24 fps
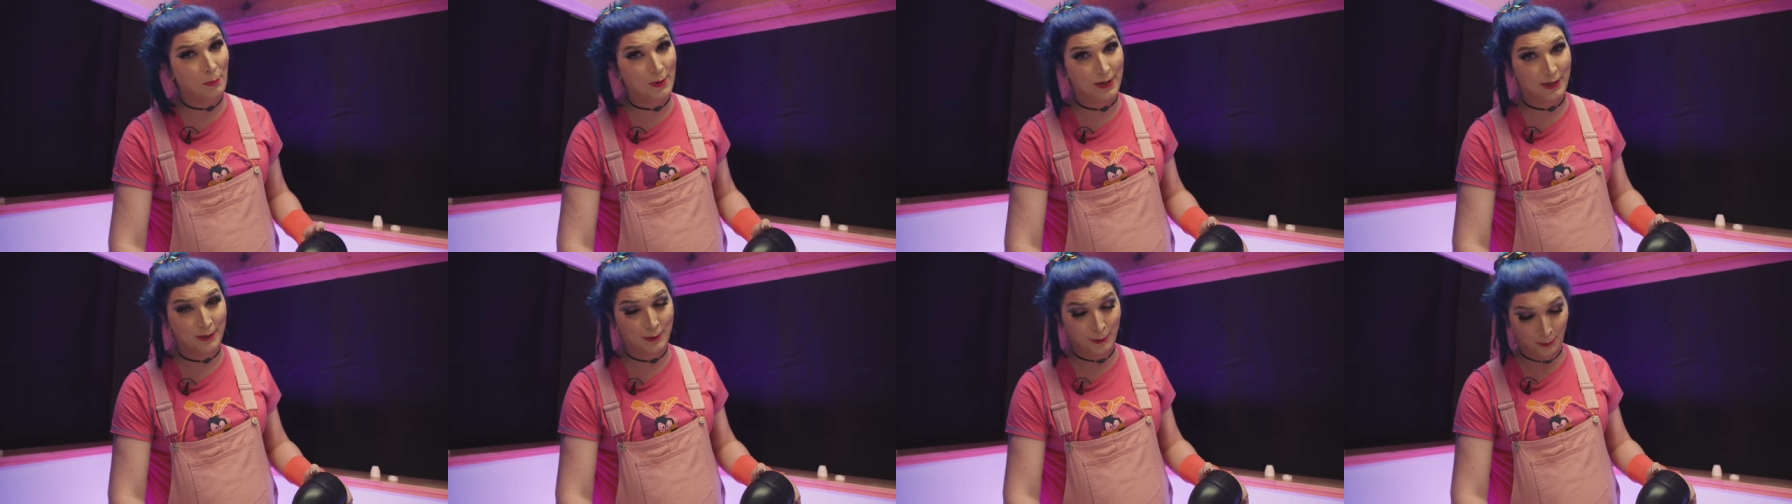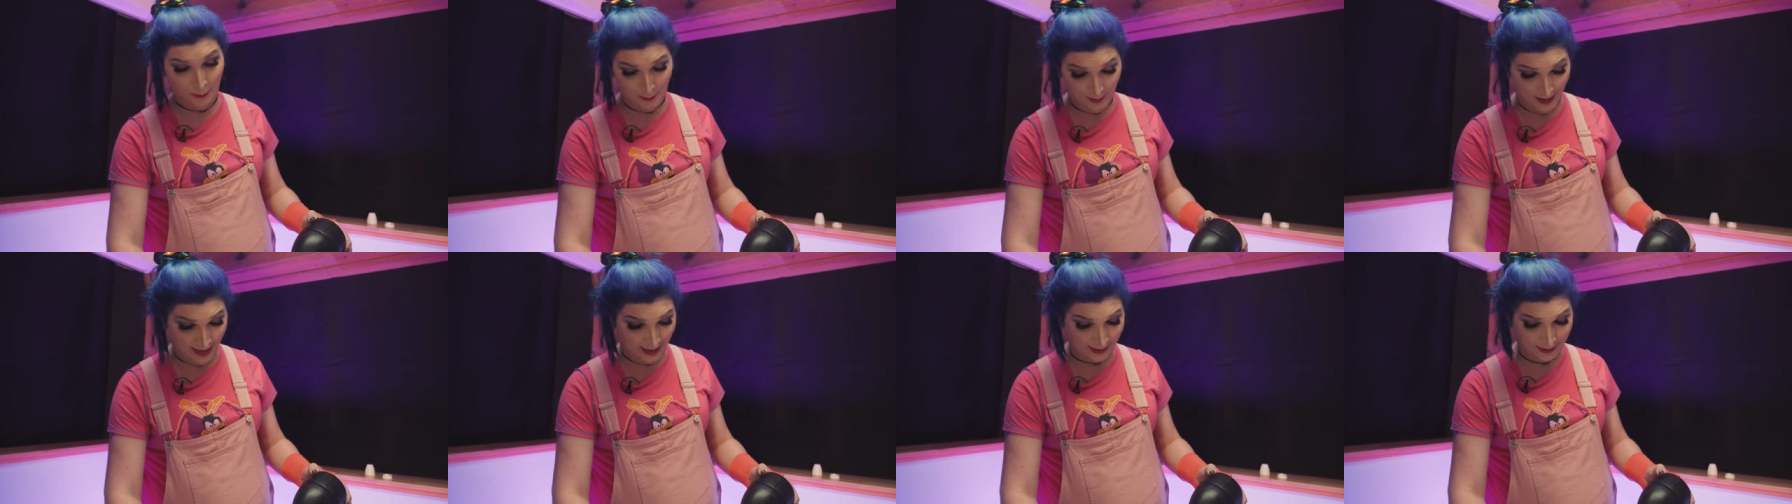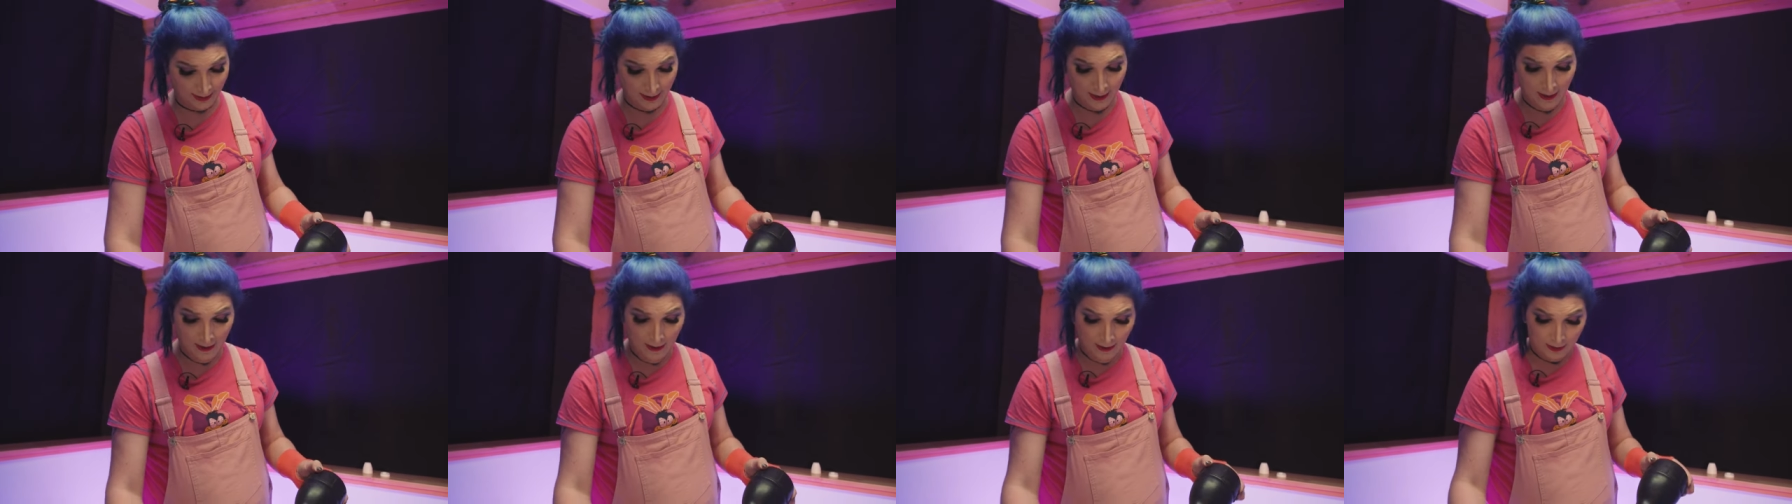want to do that.
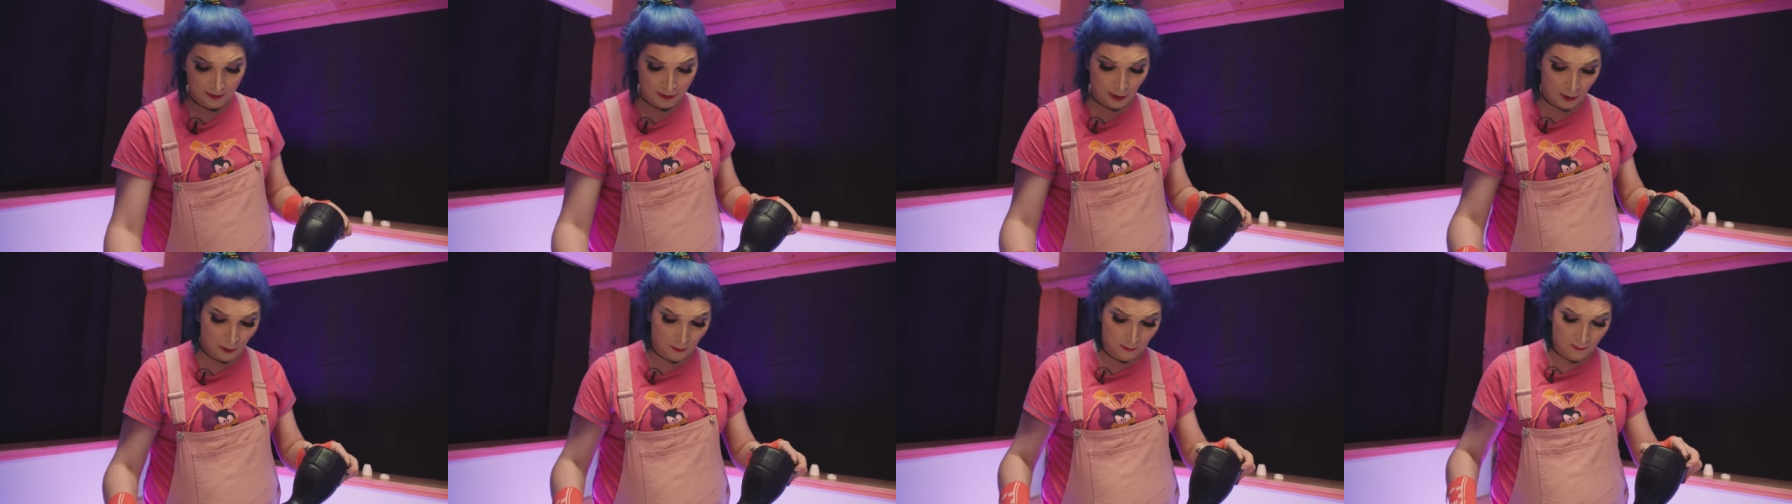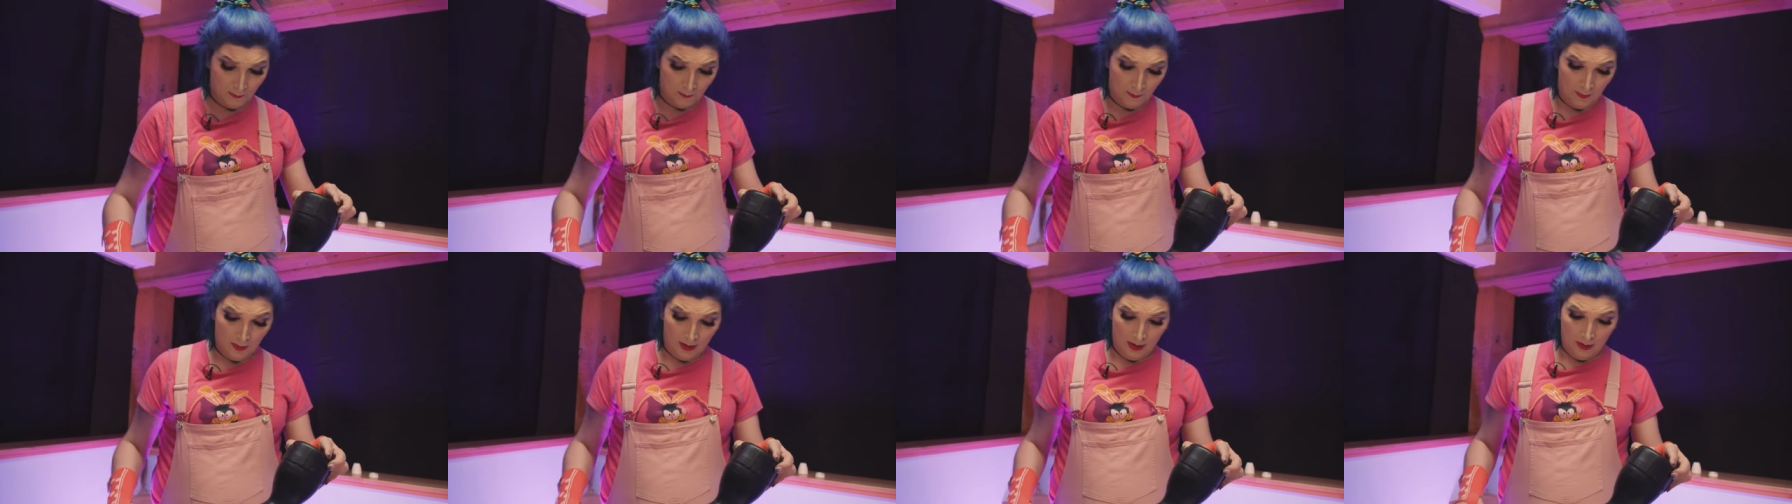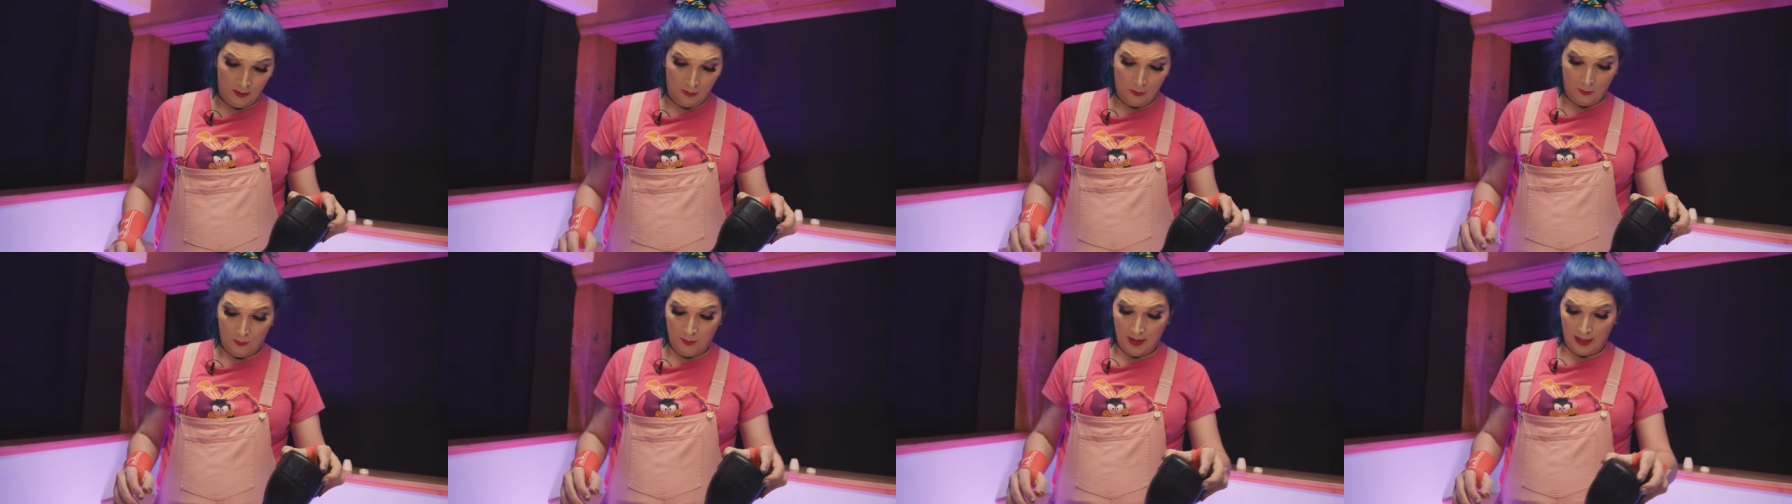So
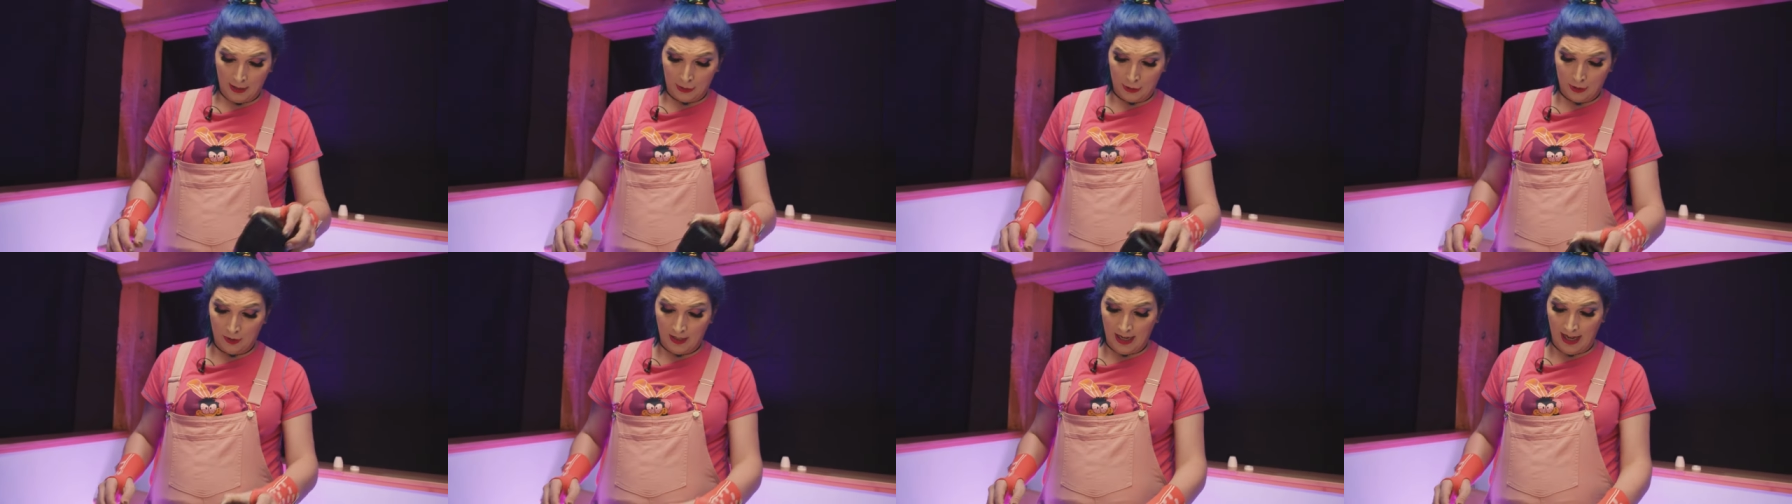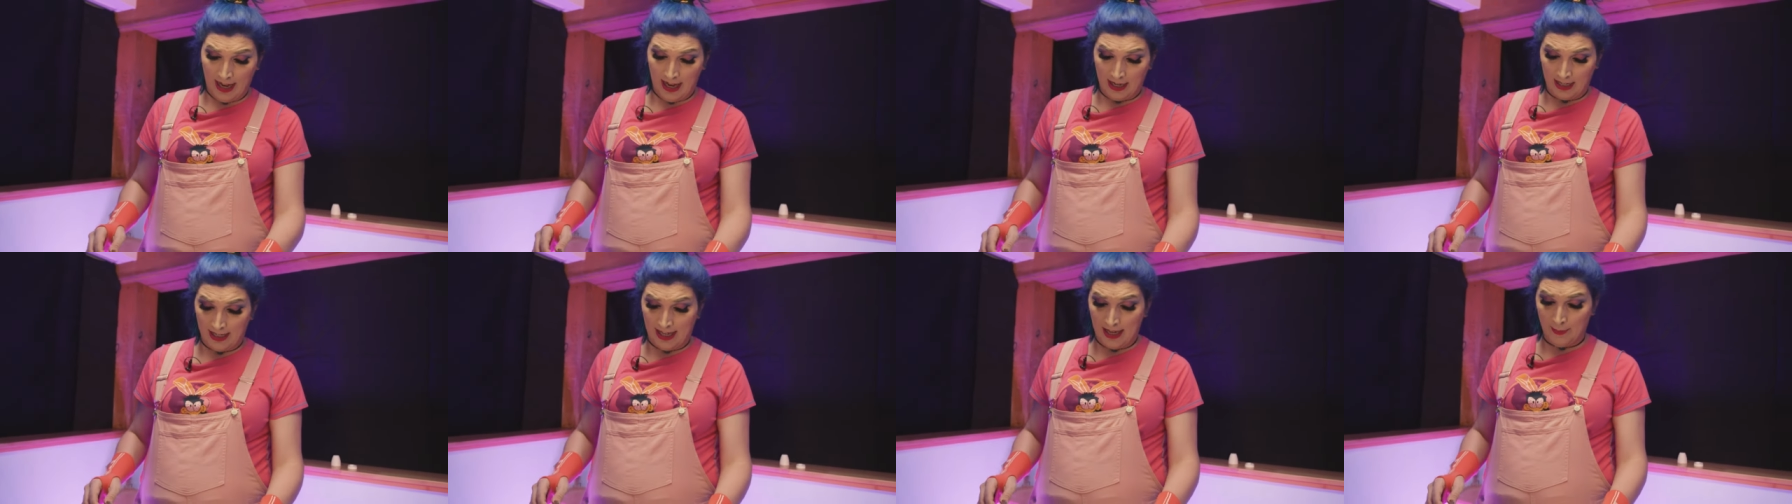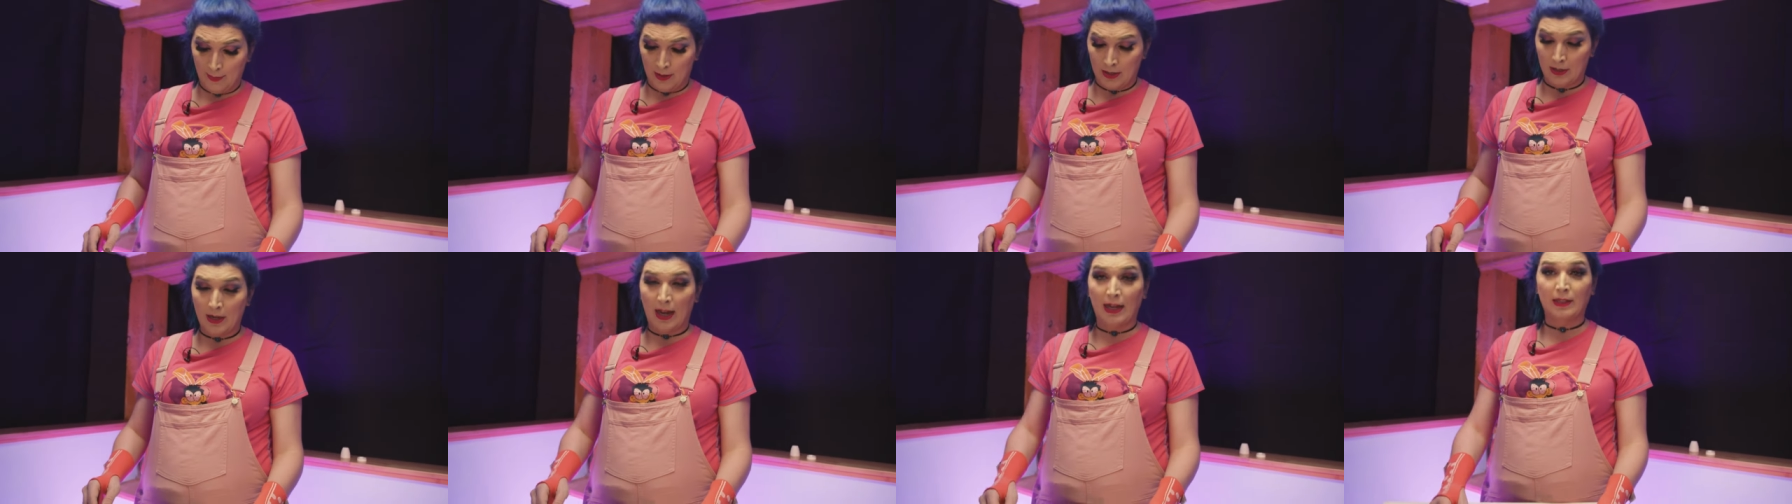make sure you
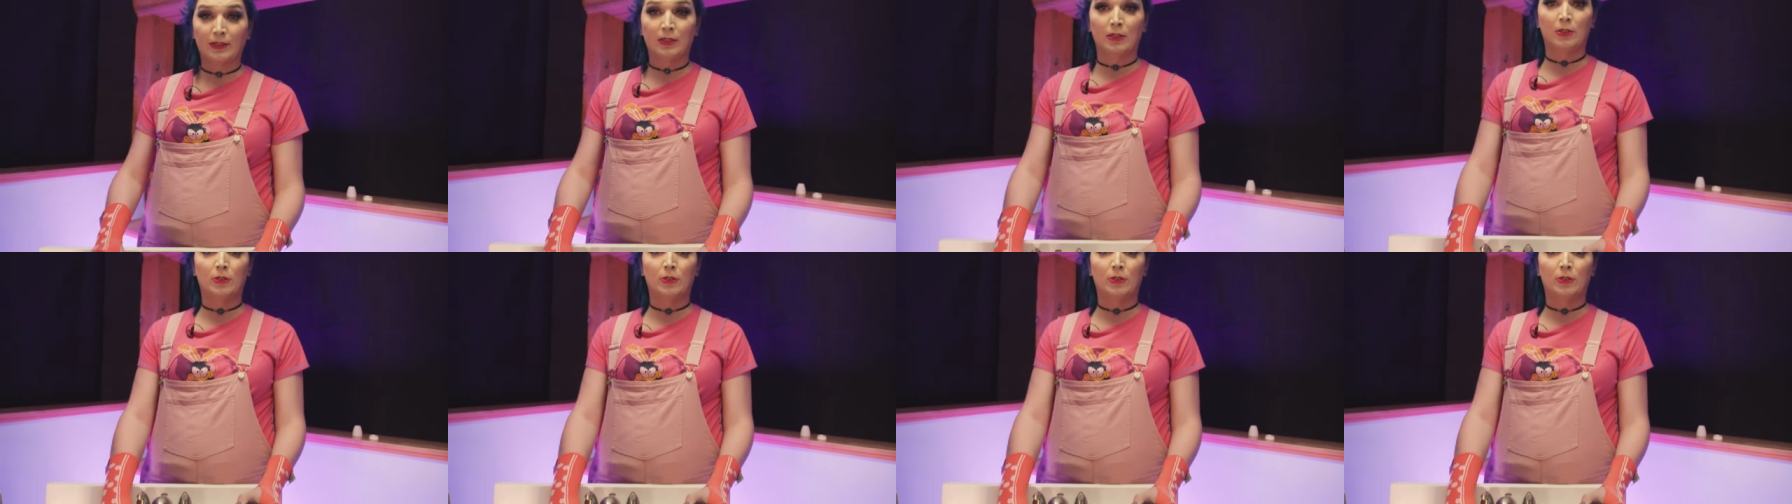keep it nice